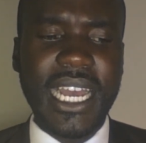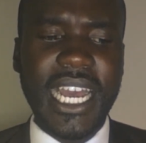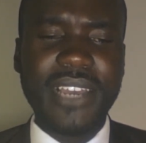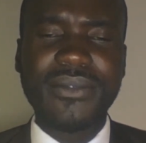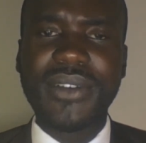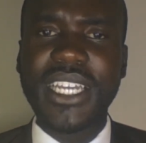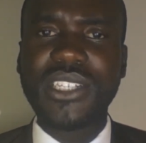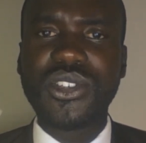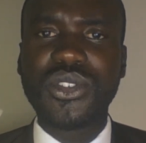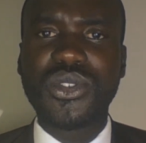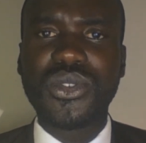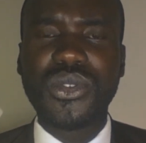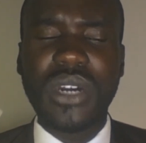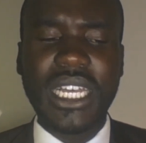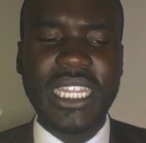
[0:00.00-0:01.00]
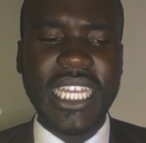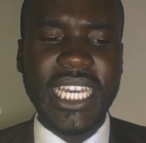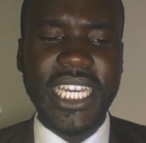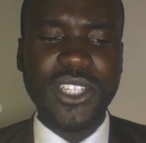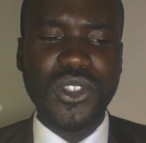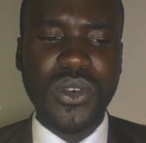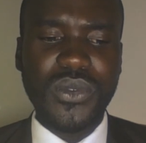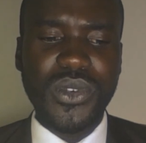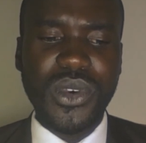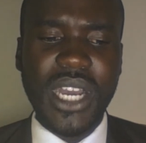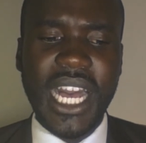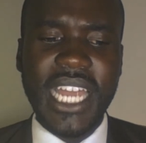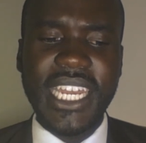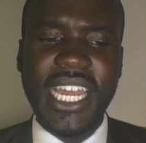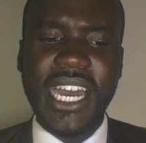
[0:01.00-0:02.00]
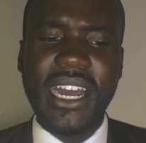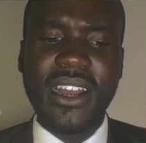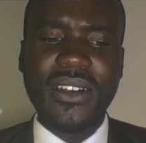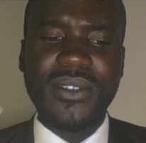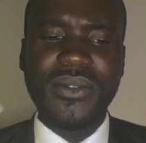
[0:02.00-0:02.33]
I invite you to look at the case of Uganda